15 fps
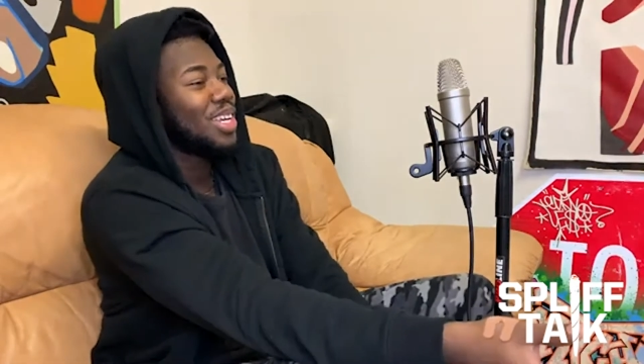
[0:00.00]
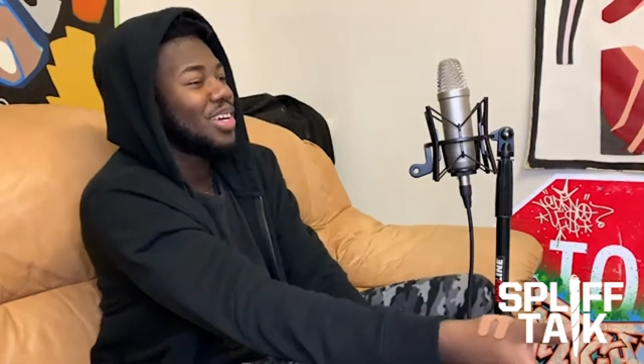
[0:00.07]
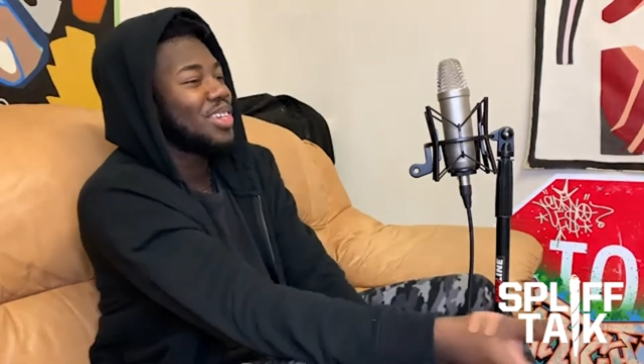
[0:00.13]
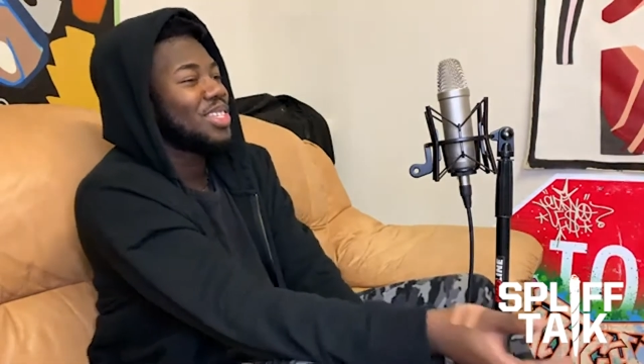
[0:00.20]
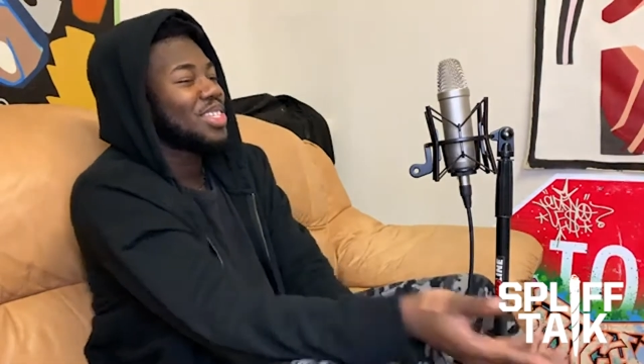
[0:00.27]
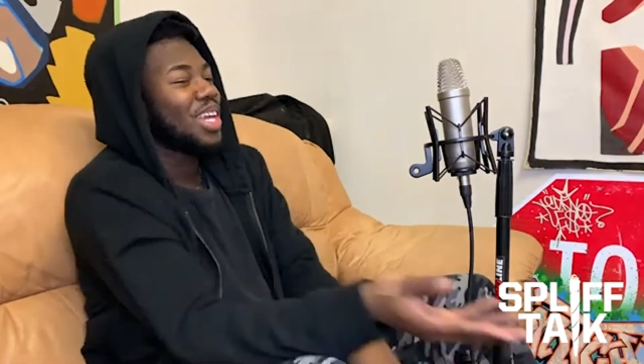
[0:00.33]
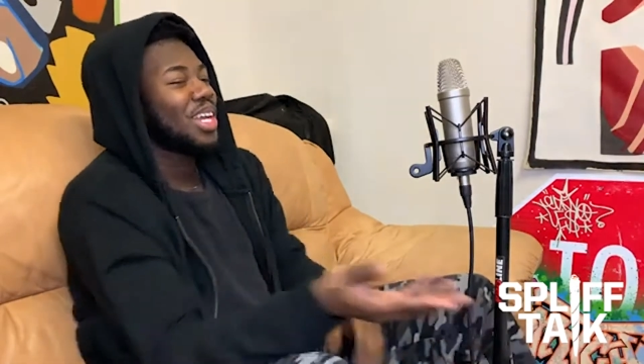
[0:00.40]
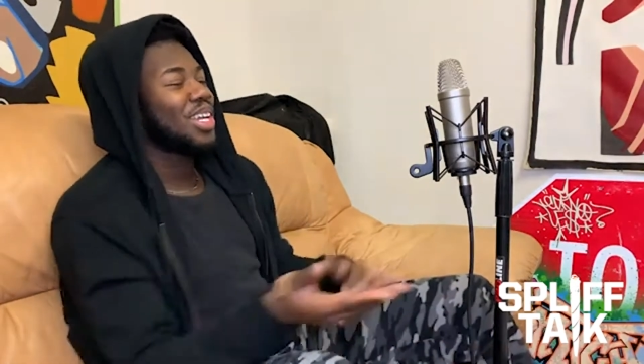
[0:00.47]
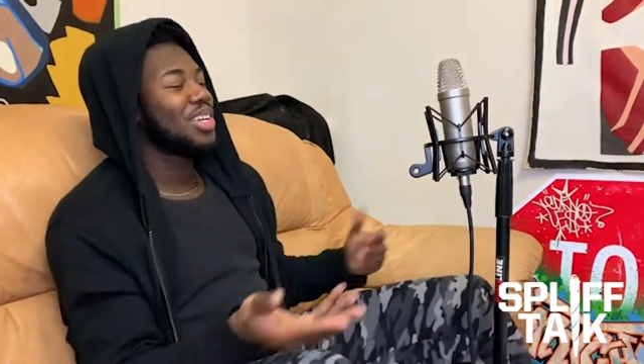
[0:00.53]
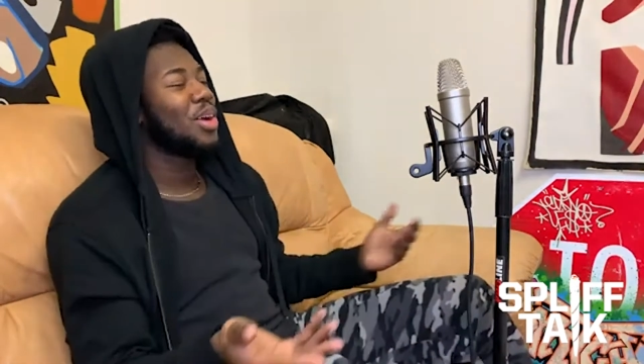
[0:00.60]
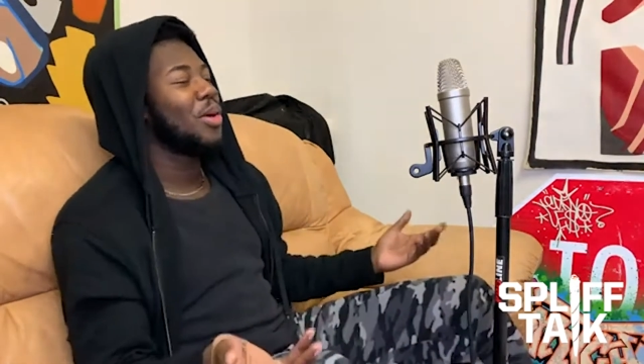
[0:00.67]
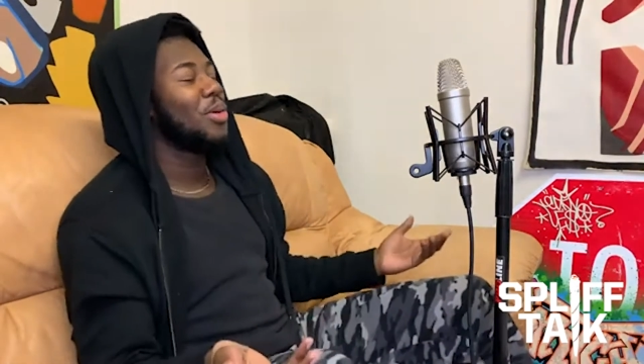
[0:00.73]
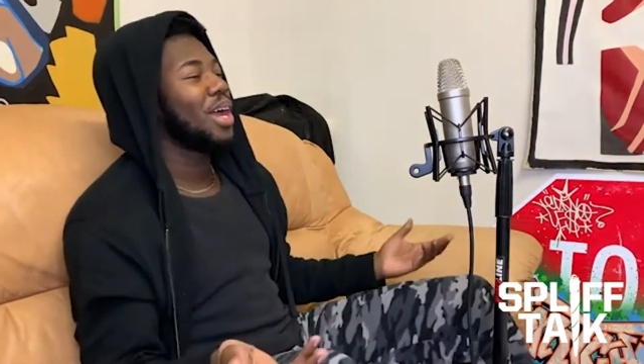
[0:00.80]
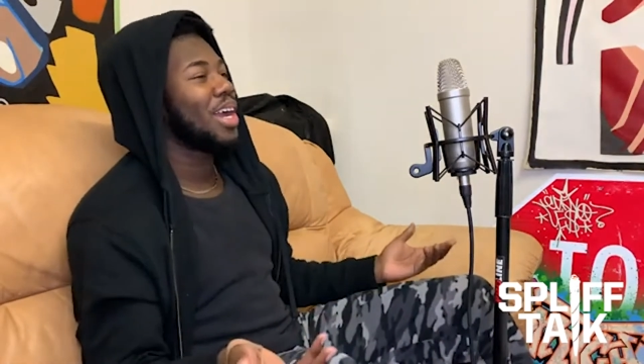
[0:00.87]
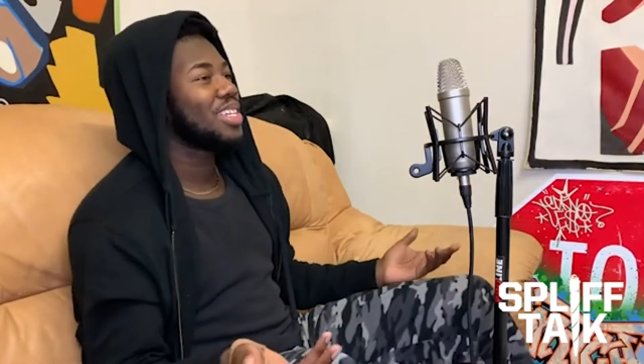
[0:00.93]
It's like
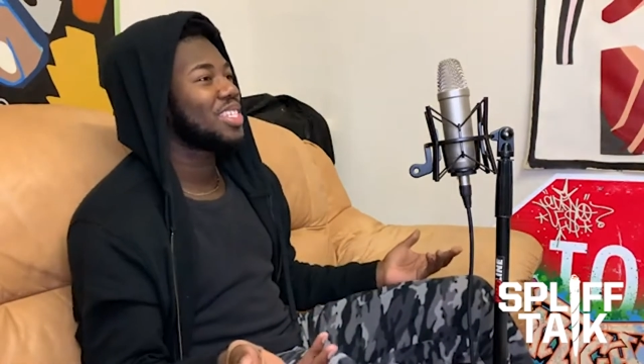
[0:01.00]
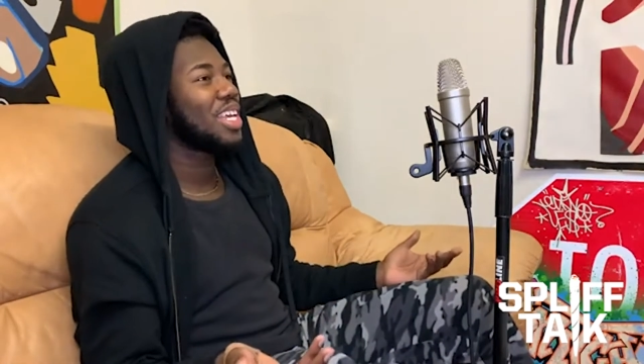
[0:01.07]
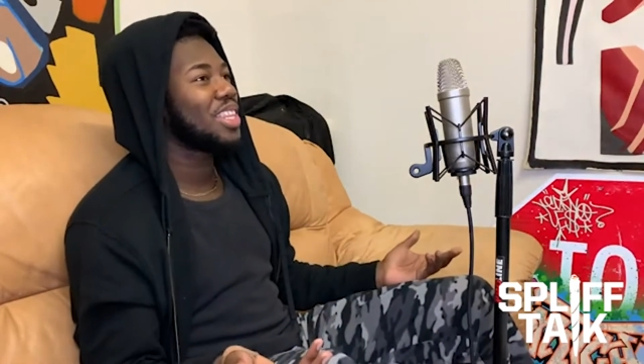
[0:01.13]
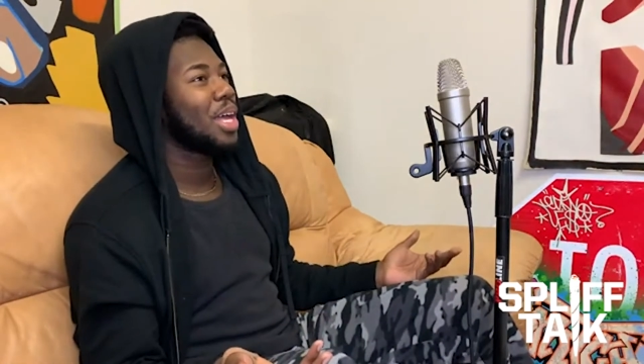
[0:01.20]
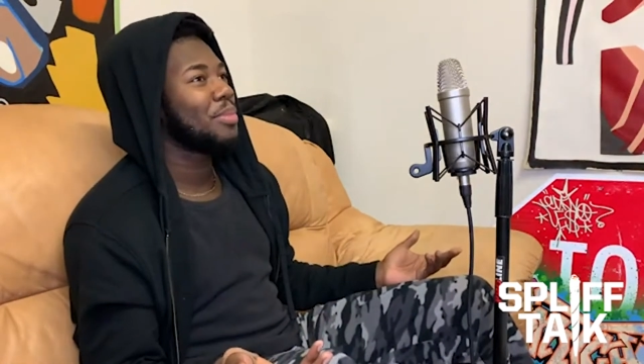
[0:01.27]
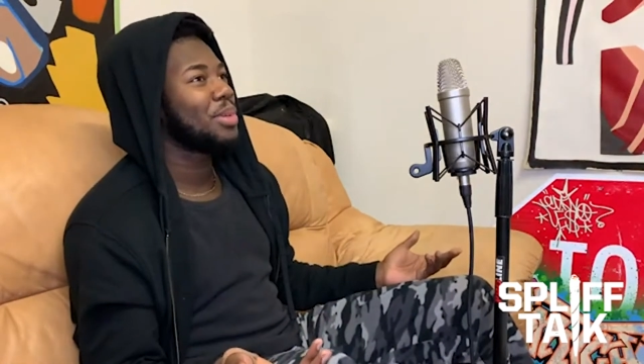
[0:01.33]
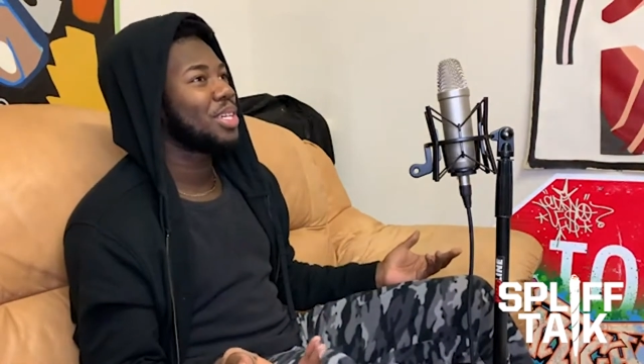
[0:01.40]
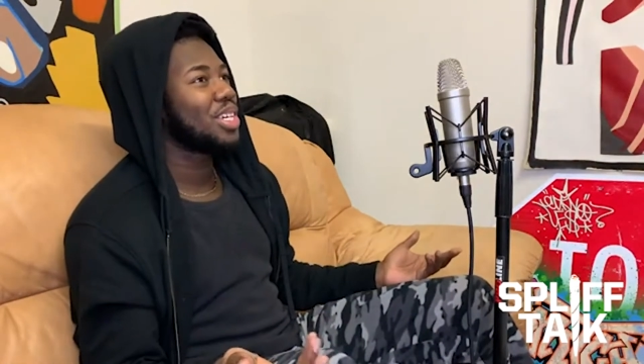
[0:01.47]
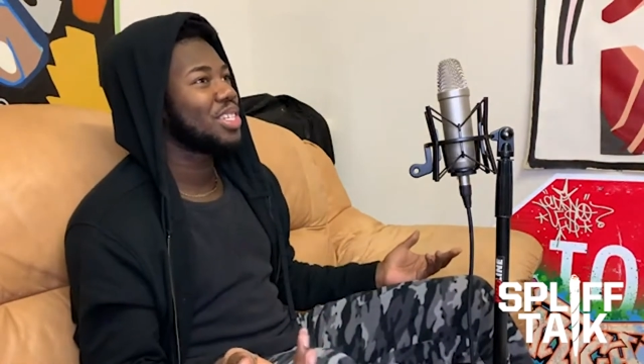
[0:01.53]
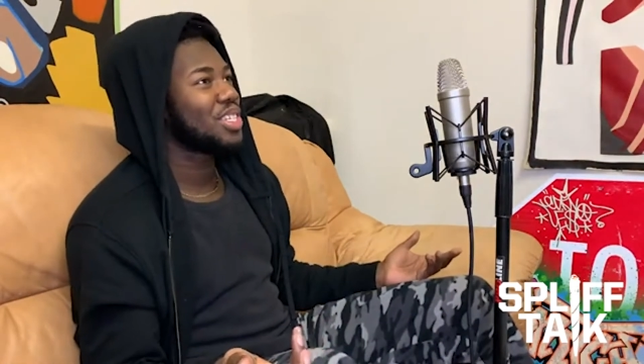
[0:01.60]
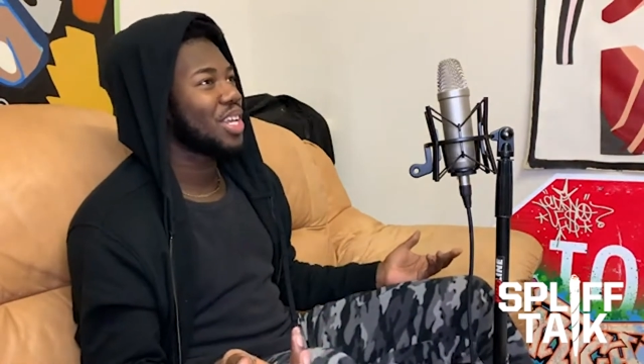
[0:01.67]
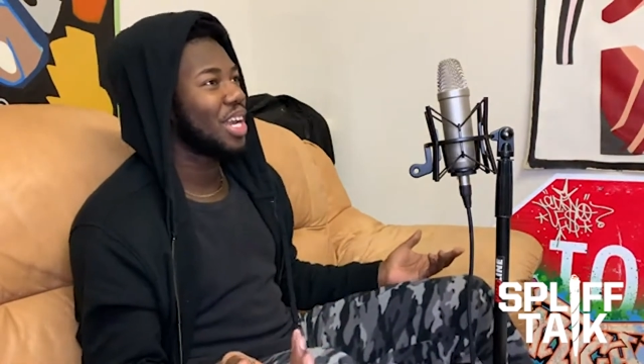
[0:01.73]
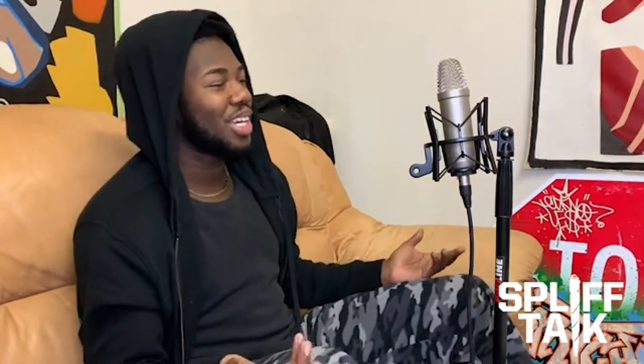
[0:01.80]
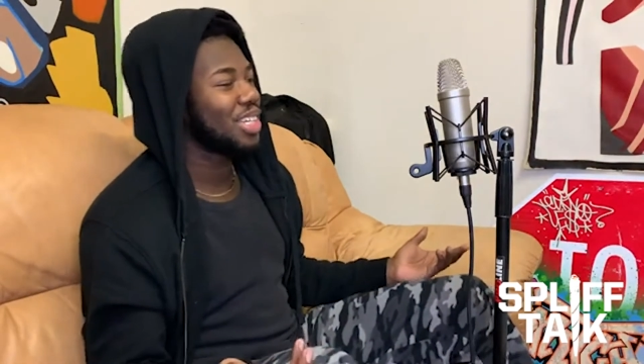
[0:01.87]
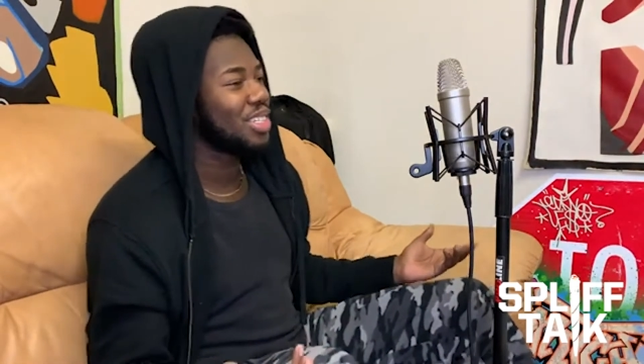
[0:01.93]
I say that
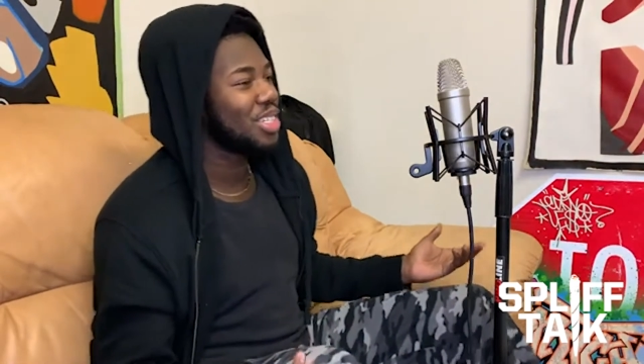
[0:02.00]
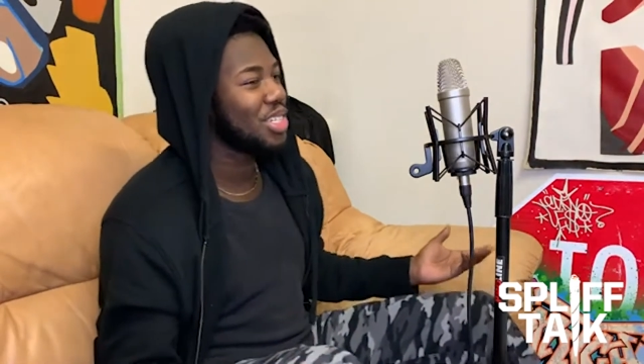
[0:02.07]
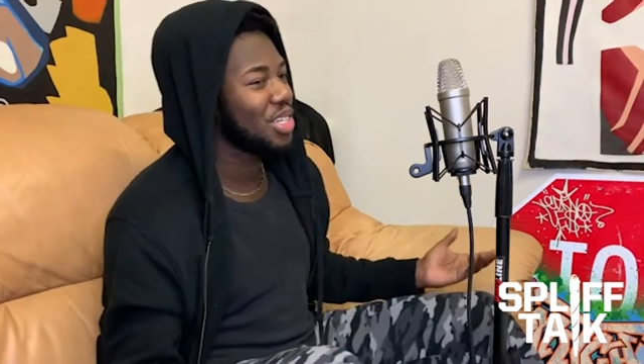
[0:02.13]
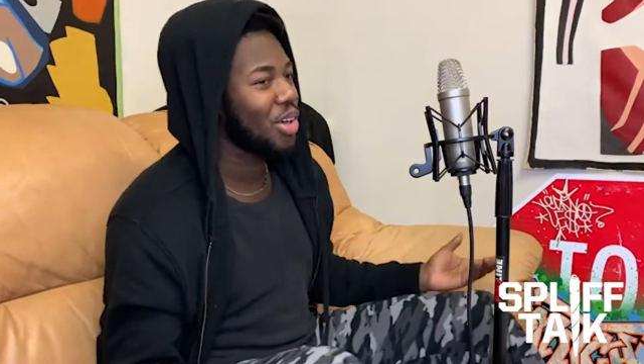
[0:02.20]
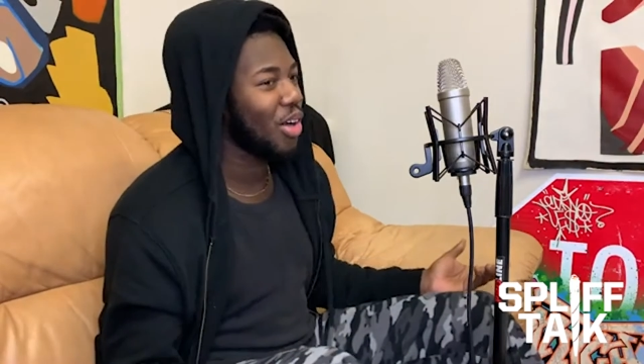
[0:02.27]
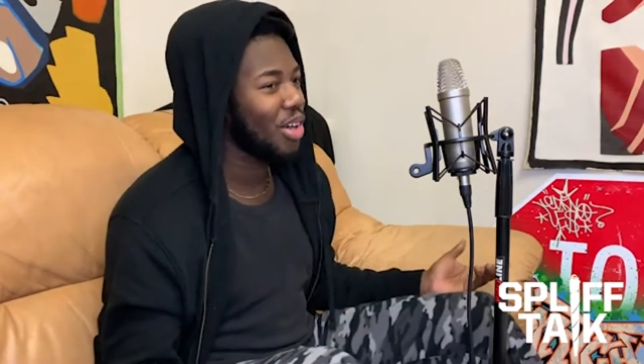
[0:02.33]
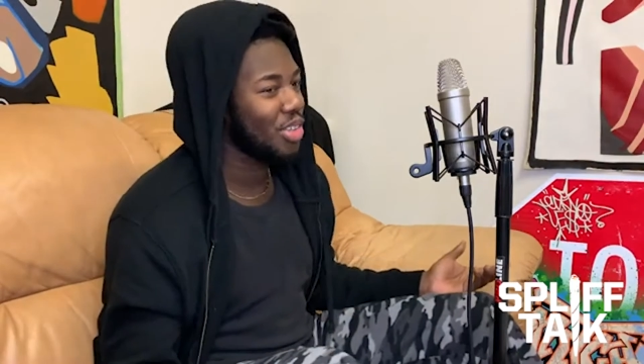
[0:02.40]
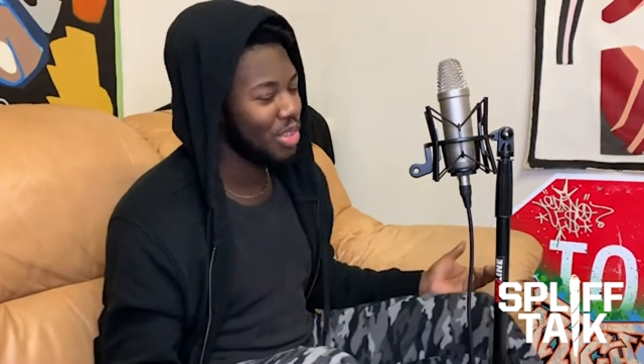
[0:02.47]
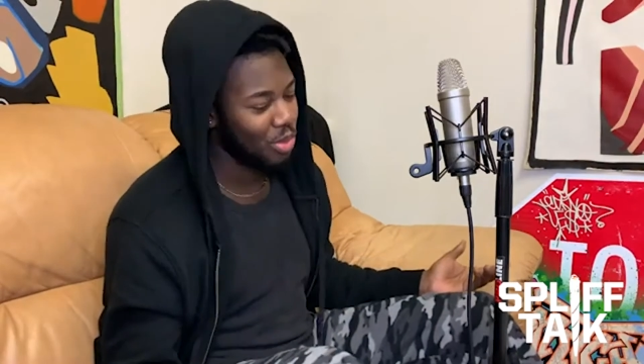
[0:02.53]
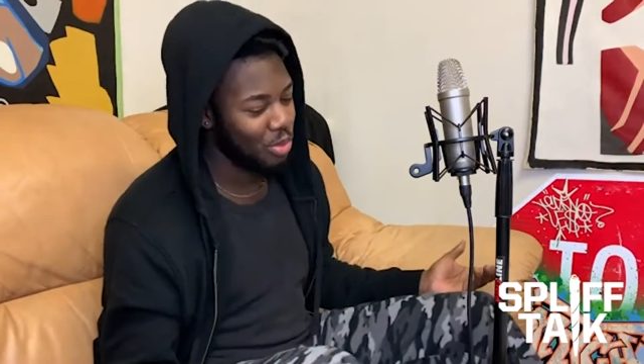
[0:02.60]
because like DR,